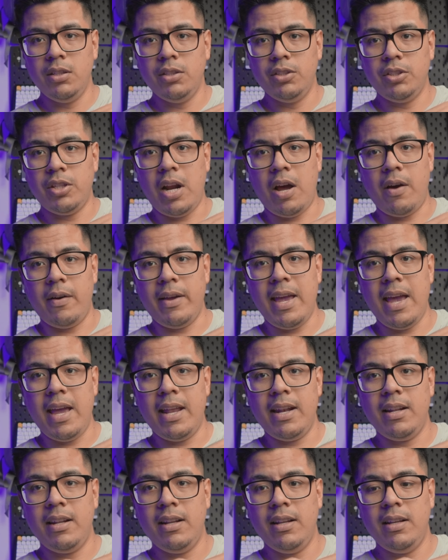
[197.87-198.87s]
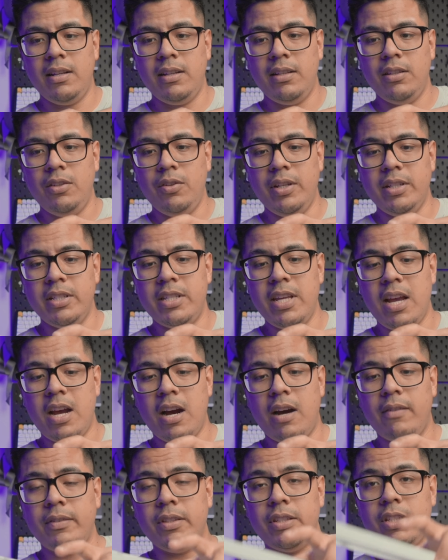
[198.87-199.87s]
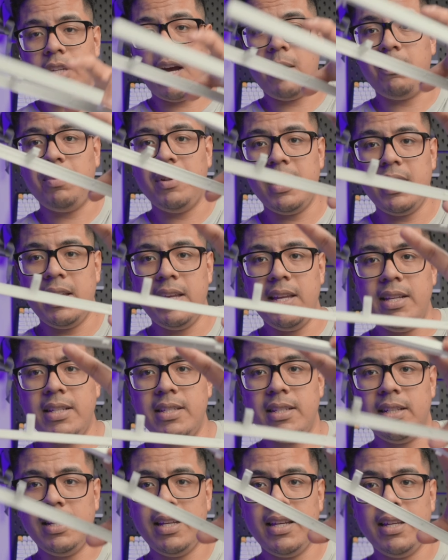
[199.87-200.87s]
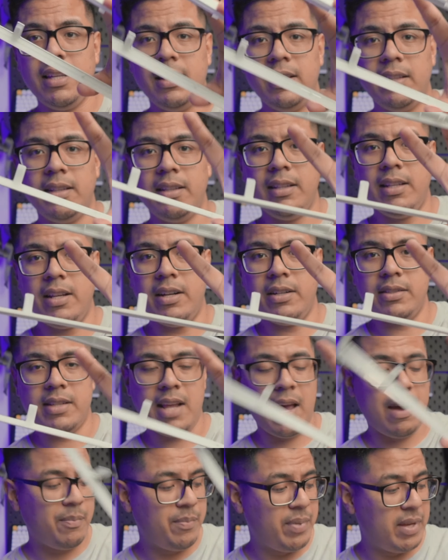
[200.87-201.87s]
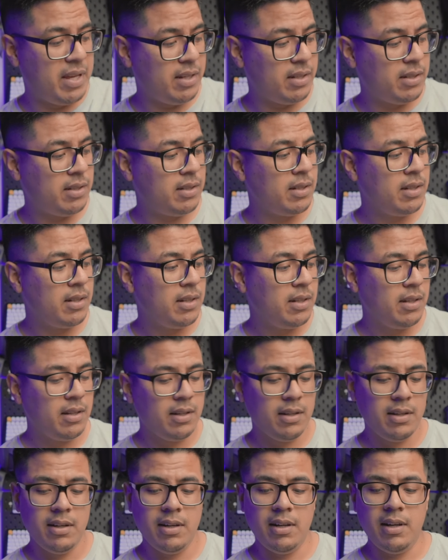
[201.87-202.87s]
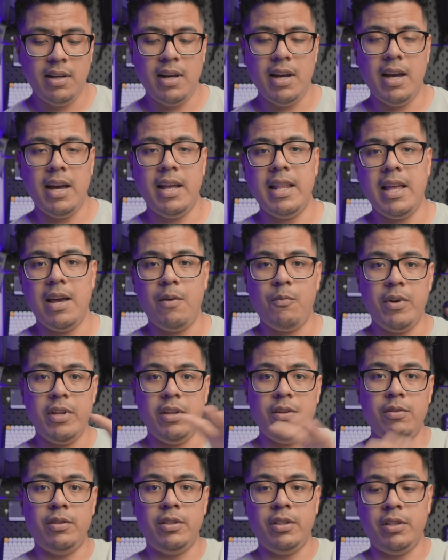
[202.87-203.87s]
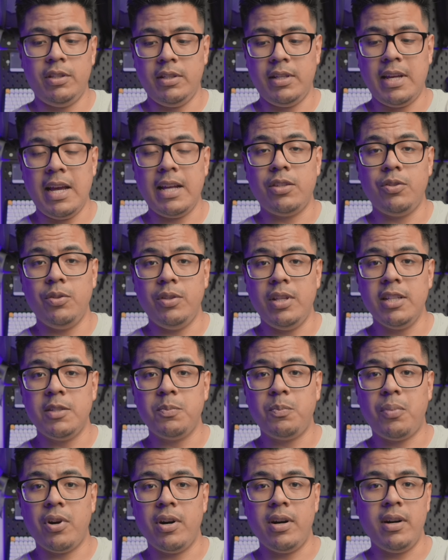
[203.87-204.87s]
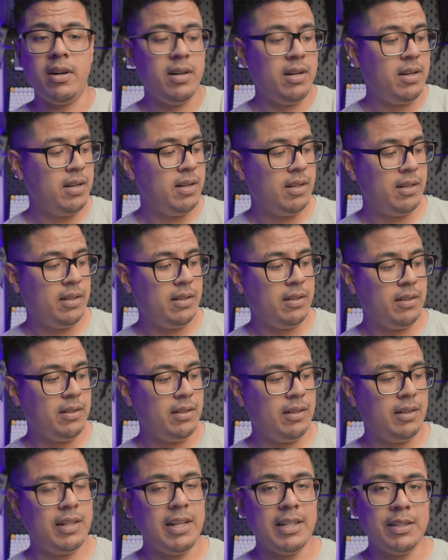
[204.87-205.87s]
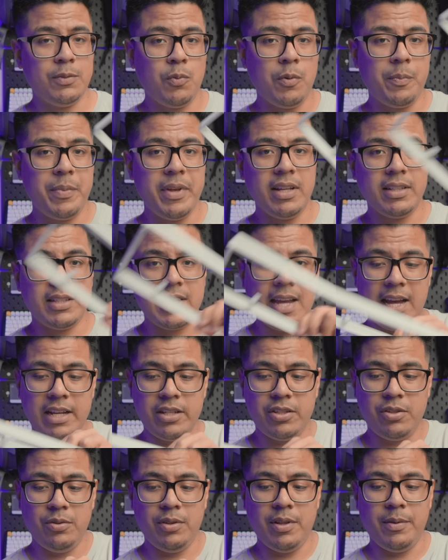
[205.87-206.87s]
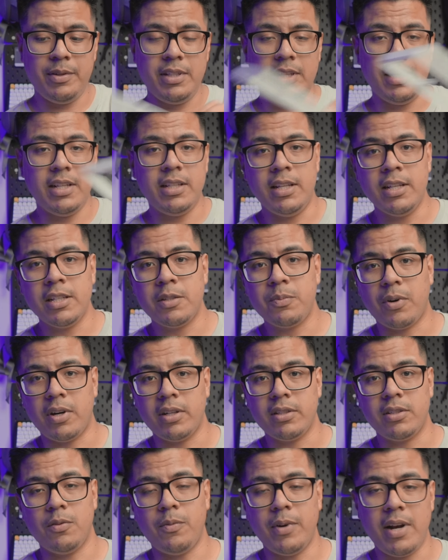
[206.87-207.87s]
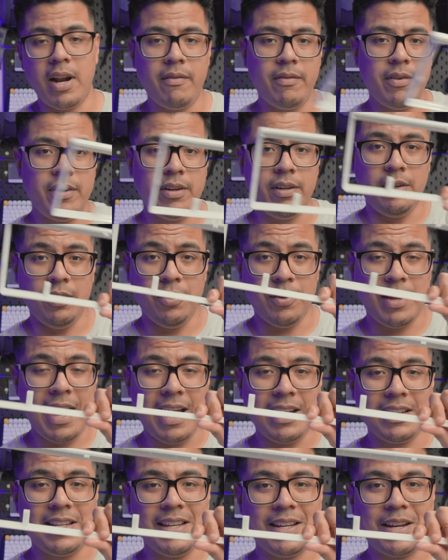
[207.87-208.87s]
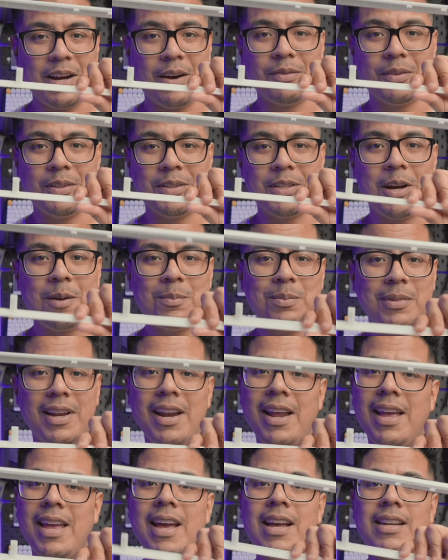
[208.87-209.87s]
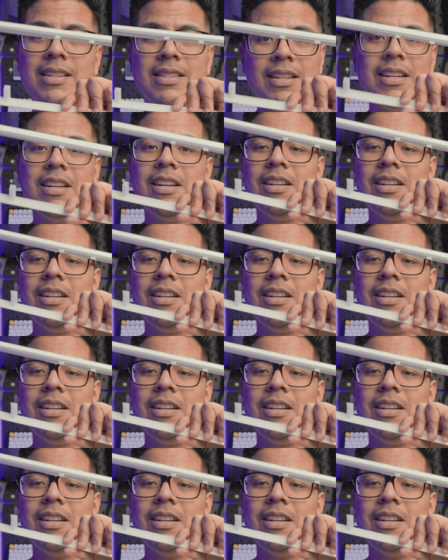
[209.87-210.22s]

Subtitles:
So now again, you can take off the top plate easily. There's that piece. And then when you get to this part, this will be attached to this part. So whenever you can't take off the top plate, I guess.